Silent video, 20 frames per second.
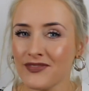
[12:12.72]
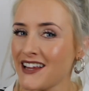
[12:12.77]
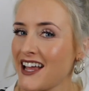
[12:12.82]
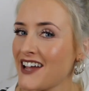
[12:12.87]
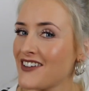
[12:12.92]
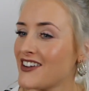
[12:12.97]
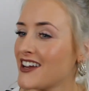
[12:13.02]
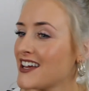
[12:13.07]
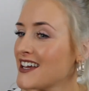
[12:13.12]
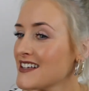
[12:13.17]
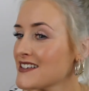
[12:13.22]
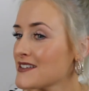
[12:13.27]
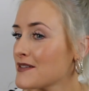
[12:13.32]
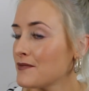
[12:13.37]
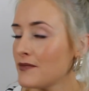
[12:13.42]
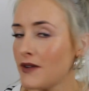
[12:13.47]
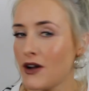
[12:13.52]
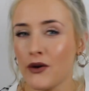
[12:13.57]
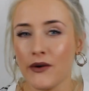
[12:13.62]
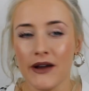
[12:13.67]
There it is.
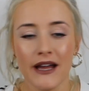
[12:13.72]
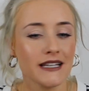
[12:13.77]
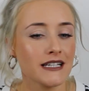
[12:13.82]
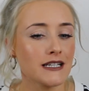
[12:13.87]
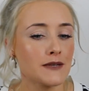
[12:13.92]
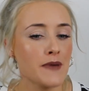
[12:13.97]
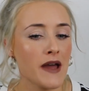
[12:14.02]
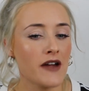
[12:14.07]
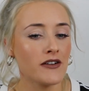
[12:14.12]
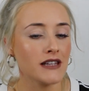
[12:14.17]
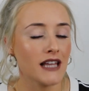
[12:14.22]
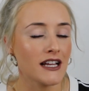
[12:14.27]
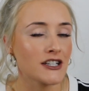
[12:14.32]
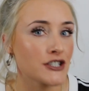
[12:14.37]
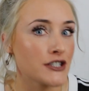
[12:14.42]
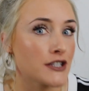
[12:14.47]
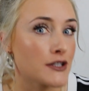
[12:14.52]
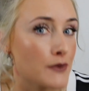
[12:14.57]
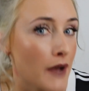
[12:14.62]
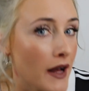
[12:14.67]
Oh, I added a pair of
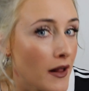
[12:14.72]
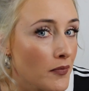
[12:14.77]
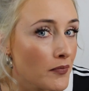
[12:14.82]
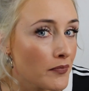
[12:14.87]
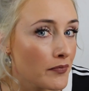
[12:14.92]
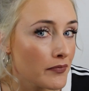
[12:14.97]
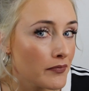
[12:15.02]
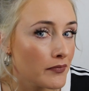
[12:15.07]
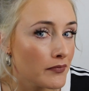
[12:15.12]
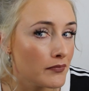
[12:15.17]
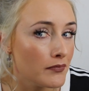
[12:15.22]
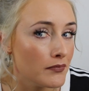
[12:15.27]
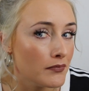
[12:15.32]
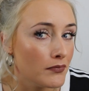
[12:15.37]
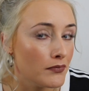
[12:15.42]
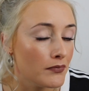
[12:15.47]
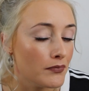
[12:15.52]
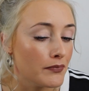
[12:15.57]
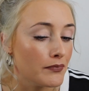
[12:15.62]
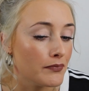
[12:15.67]
lashes as well
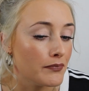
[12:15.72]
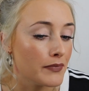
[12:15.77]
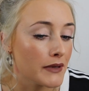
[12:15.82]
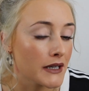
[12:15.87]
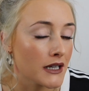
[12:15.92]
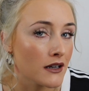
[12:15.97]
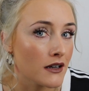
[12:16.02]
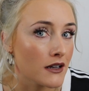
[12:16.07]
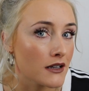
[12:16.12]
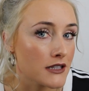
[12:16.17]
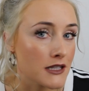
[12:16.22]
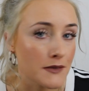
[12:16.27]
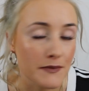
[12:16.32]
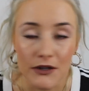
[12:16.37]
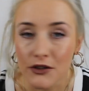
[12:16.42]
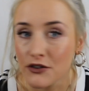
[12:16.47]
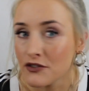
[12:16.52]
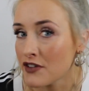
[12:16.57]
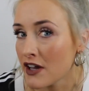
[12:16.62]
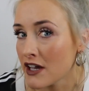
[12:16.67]
because they're my
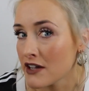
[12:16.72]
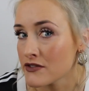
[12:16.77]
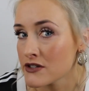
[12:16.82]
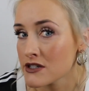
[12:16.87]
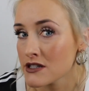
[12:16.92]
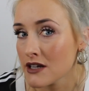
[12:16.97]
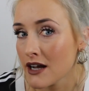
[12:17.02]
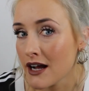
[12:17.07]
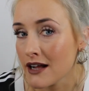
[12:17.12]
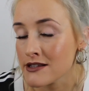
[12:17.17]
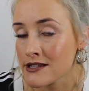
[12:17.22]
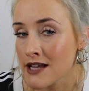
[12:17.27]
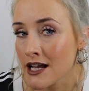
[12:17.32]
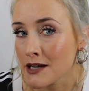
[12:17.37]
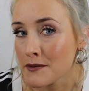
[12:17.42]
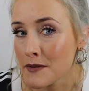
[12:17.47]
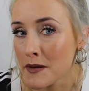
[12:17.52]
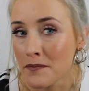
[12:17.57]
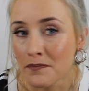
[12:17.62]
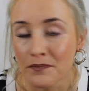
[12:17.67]
new faves. I'll tag
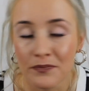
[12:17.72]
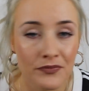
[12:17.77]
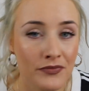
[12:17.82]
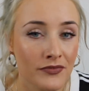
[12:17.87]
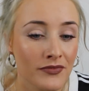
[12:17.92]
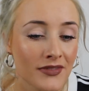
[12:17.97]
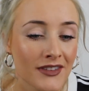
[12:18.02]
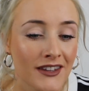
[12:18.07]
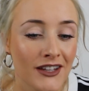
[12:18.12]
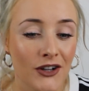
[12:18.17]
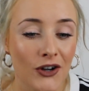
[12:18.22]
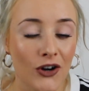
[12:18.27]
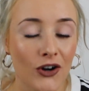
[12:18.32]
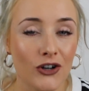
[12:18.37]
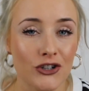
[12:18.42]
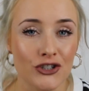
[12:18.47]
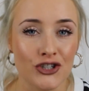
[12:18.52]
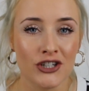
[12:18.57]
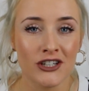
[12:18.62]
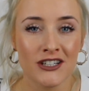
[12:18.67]
them in.
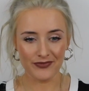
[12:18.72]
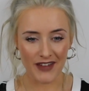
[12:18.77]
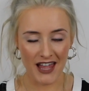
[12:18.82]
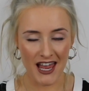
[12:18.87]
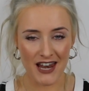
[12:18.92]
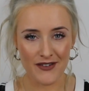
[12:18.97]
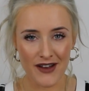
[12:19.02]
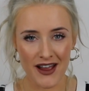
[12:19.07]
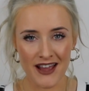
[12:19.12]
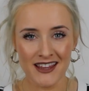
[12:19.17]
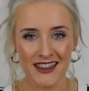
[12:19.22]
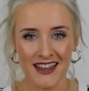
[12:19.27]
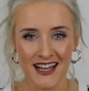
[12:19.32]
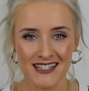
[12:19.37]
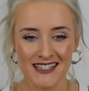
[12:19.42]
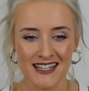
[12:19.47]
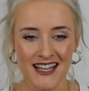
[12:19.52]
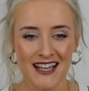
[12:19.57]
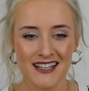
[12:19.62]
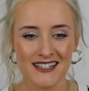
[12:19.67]
Gorge. Anyway,
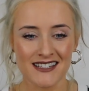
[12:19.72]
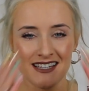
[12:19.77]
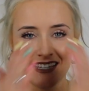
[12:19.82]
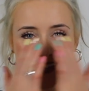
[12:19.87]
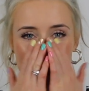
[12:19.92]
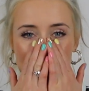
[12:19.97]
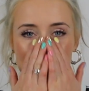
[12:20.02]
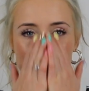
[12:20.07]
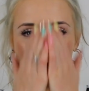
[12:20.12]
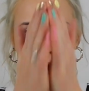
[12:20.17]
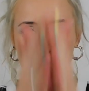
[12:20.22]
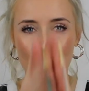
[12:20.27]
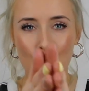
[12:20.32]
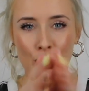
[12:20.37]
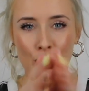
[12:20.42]
that's it. See ya.